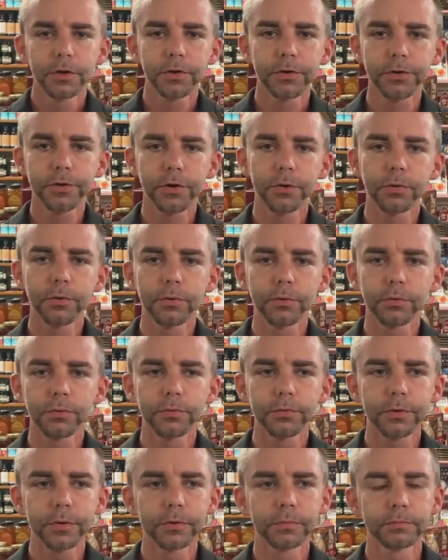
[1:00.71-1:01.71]

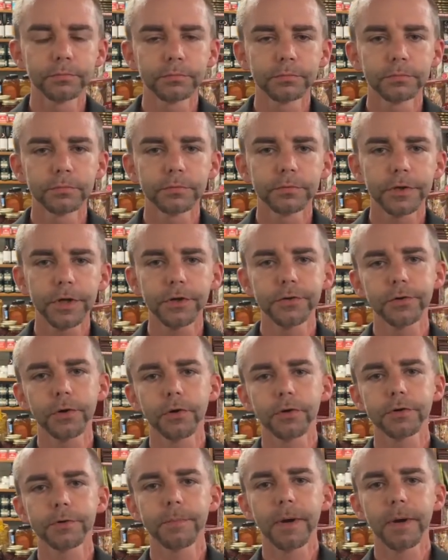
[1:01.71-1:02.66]
shoes, t-shirts,